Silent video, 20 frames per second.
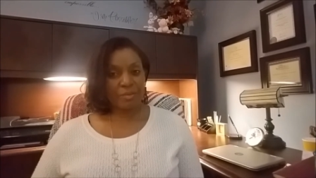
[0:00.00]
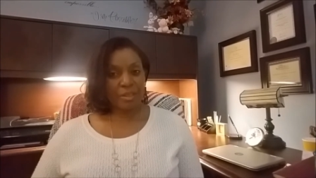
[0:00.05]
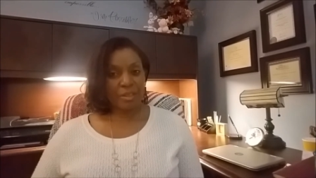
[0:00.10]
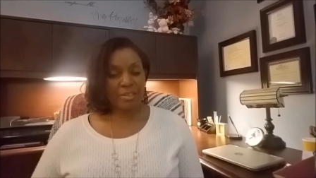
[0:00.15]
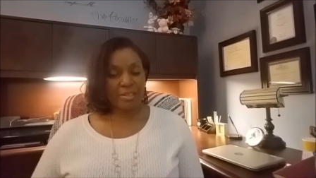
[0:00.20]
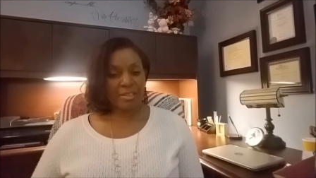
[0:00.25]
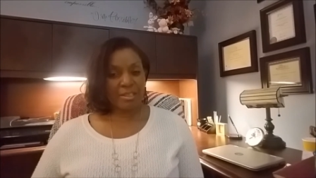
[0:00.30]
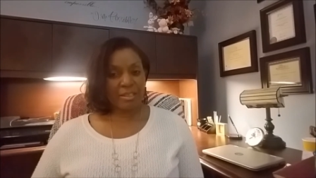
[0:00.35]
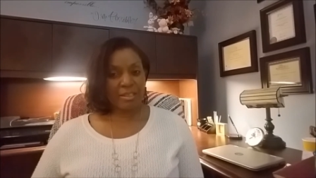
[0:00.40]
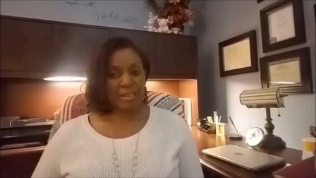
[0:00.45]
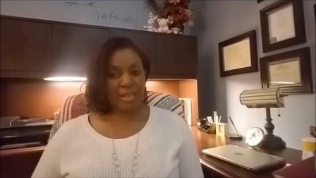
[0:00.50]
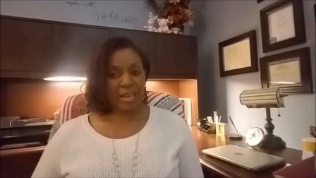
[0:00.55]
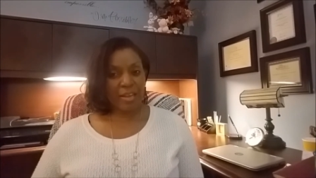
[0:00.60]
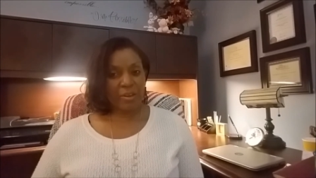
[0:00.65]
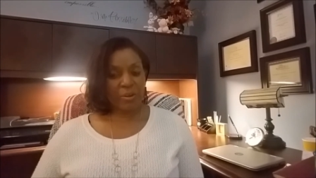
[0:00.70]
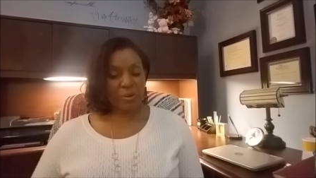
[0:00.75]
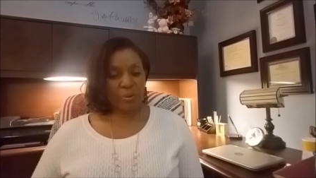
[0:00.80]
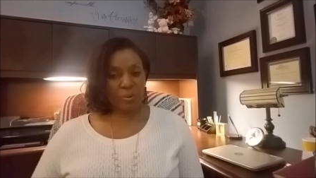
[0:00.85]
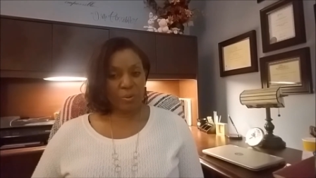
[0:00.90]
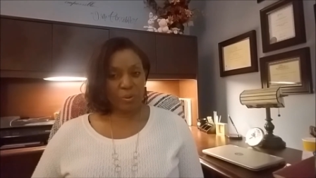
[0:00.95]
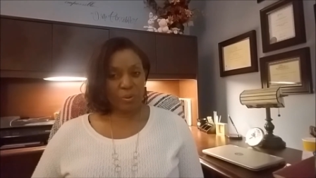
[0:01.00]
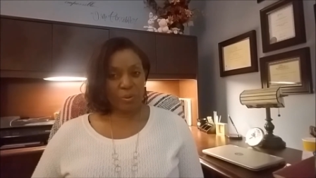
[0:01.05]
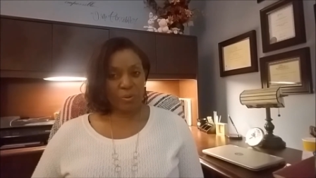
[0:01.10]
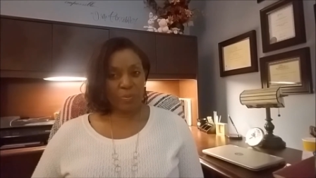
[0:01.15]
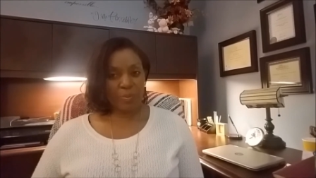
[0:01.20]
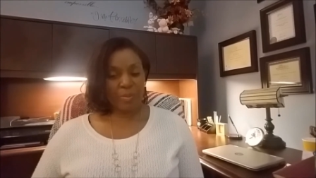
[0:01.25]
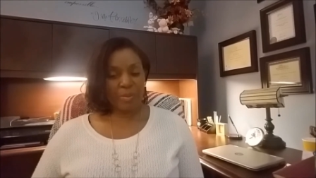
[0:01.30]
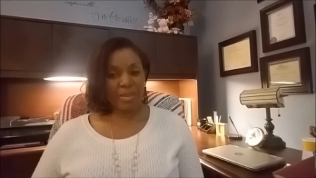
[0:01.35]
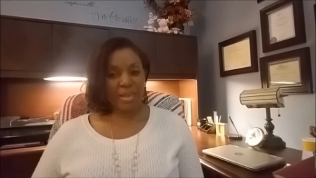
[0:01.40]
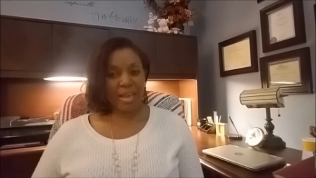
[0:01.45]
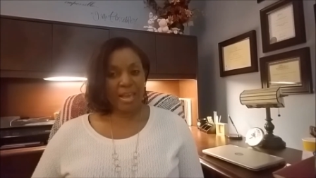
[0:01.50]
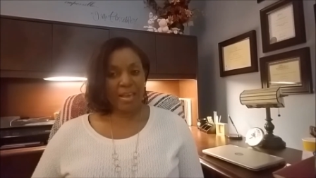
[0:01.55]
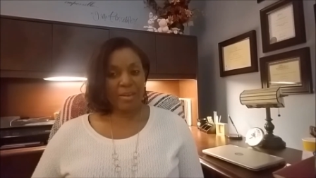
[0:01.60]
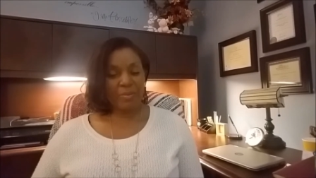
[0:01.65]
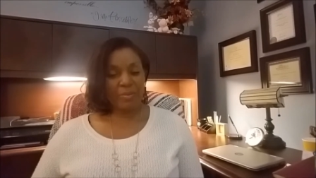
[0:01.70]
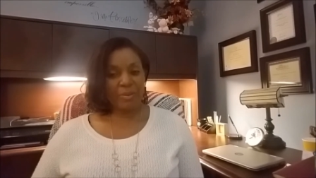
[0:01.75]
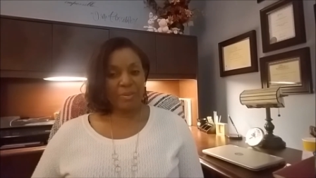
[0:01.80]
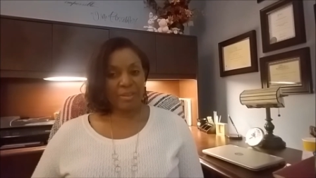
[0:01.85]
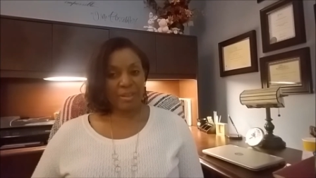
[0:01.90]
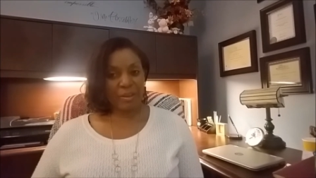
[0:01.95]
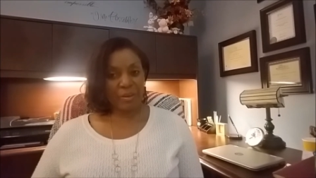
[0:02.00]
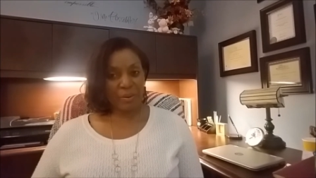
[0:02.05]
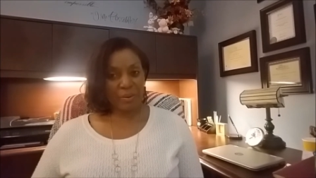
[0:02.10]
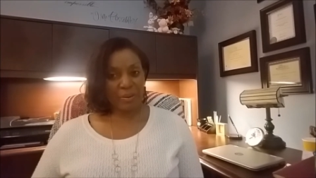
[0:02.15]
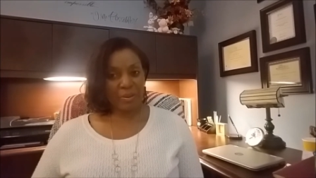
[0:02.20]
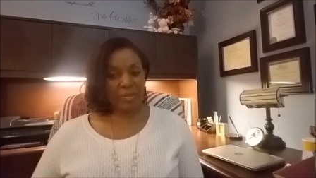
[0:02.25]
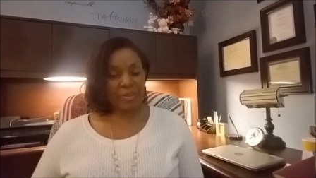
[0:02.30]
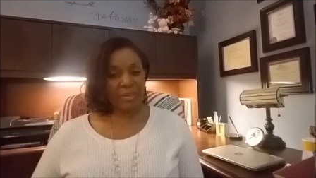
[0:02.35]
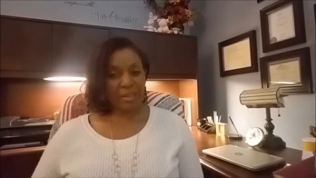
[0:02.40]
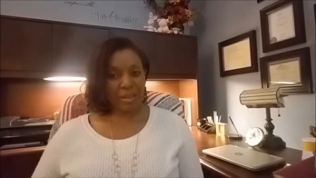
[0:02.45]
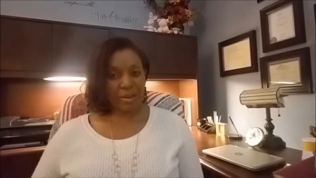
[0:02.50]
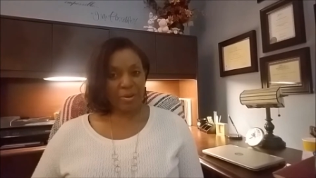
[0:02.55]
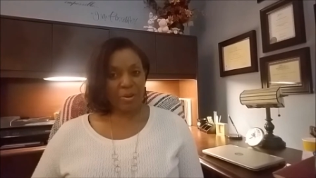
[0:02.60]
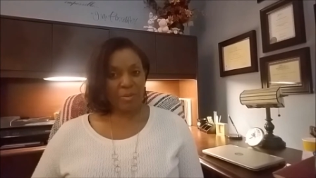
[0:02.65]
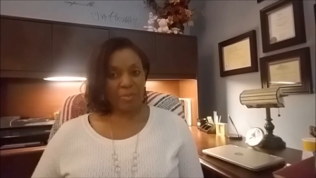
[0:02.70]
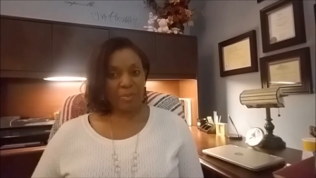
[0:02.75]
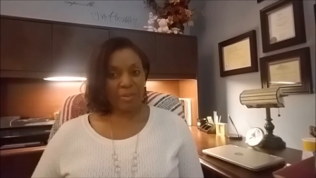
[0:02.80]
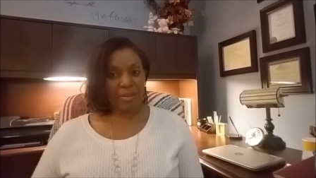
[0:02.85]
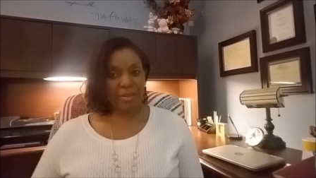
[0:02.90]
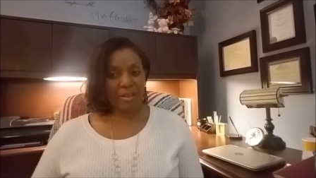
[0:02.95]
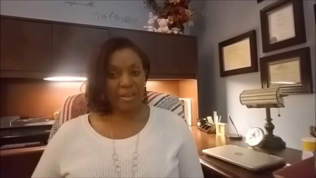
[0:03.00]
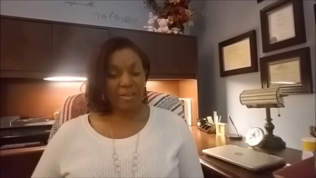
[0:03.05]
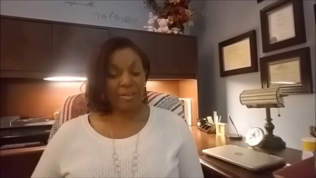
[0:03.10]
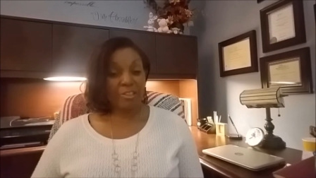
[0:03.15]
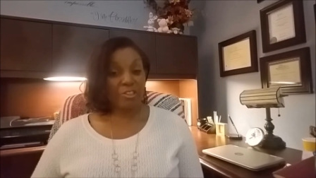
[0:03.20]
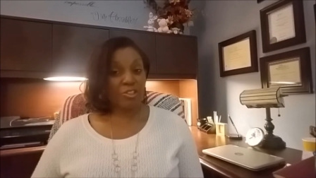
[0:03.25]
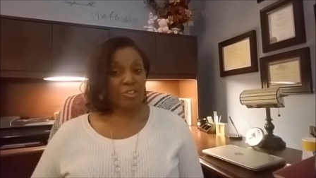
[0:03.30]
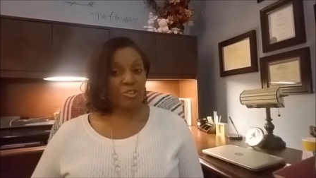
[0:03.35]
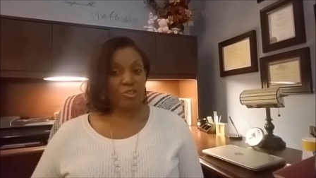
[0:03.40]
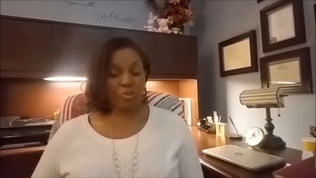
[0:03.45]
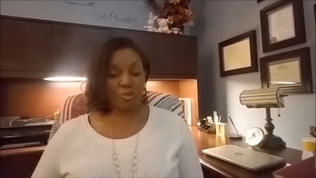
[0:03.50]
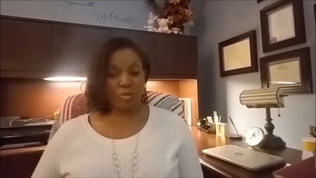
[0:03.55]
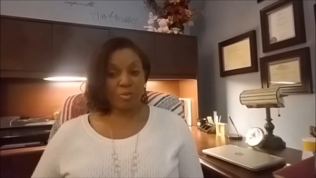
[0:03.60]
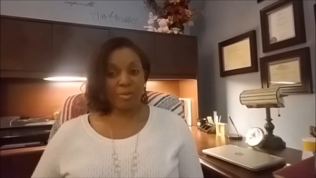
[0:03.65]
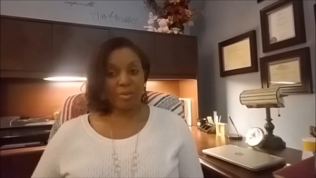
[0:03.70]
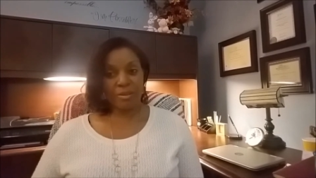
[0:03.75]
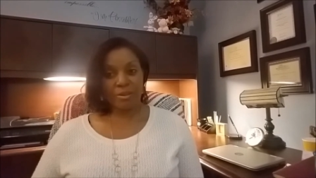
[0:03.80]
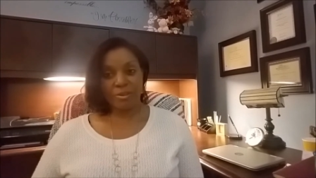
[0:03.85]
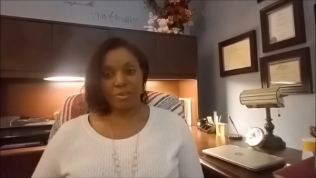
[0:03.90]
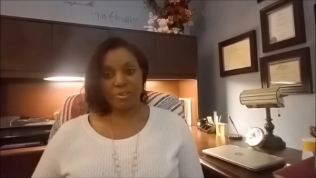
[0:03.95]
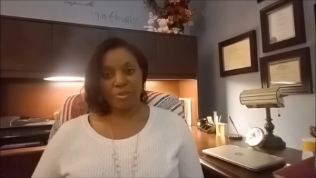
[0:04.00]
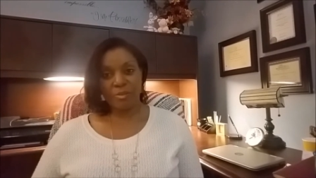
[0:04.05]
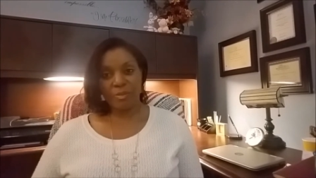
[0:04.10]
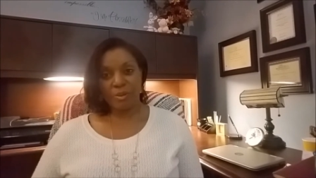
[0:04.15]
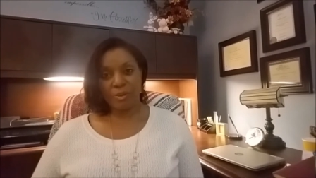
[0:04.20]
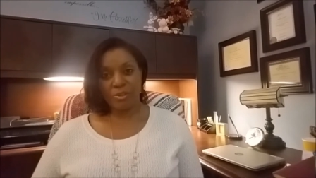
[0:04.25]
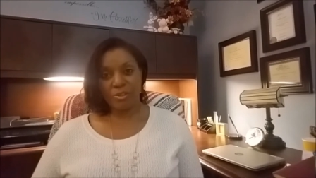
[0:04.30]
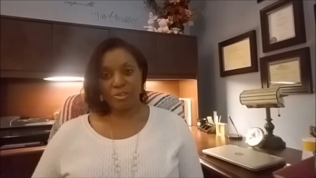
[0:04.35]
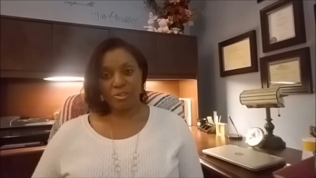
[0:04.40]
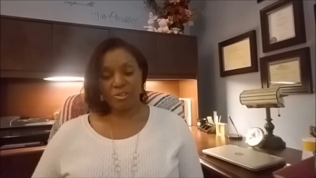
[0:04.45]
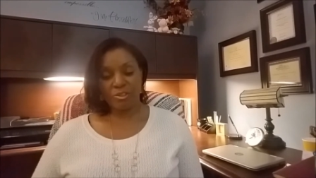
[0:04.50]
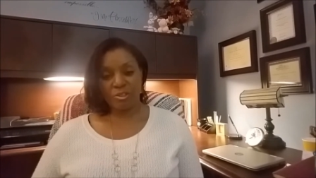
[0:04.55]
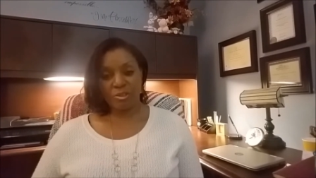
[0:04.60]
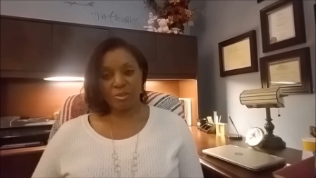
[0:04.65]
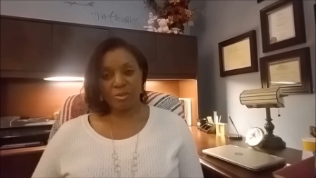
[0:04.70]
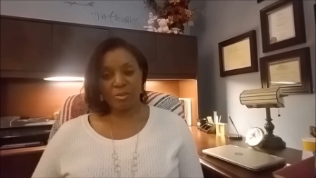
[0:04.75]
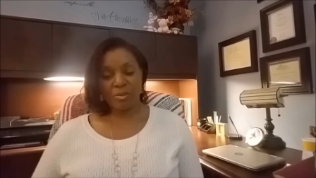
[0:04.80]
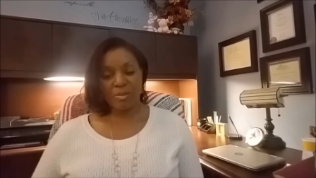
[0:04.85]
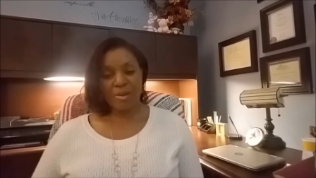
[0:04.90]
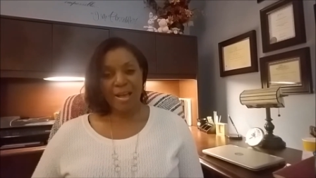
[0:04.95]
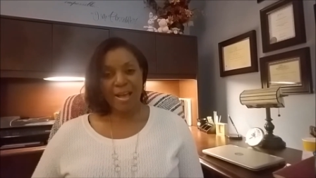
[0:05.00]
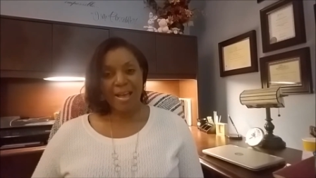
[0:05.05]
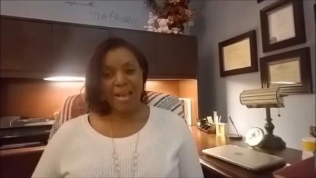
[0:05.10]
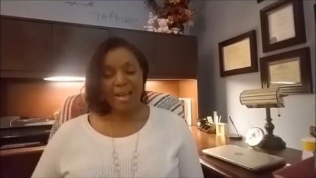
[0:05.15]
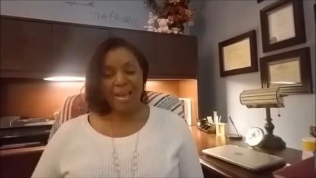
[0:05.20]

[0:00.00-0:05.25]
A select group that when they go to therapy, they just do what they're supposed to do,